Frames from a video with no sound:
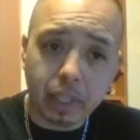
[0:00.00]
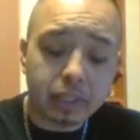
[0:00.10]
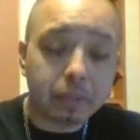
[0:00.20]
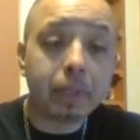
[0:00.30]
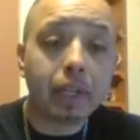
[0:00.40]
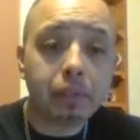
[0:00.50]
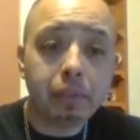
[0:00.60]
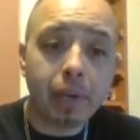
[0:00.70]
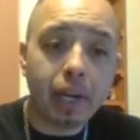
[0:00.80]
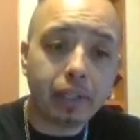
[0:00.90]
Sometimes you
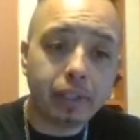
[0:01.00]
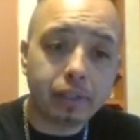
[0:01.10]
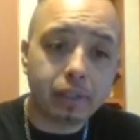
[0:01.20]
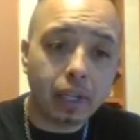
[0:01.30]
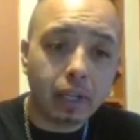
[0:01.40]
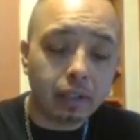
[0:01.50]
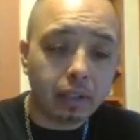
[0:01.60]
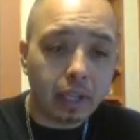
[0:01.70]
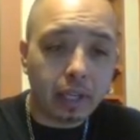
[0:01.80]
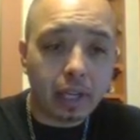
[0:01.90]
buy these,
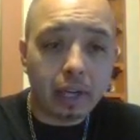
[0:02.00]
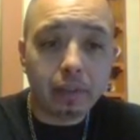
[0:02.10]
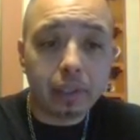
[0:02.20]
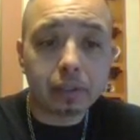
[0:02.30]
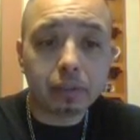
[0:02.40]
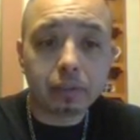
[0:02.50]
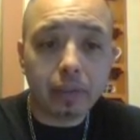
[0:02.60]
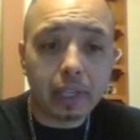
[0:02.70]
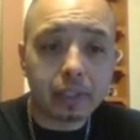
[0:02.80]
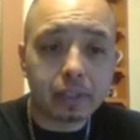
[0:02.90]
any kind of electrical
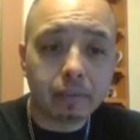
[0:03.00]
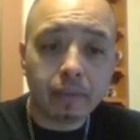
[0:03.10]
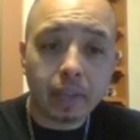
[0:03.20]
device,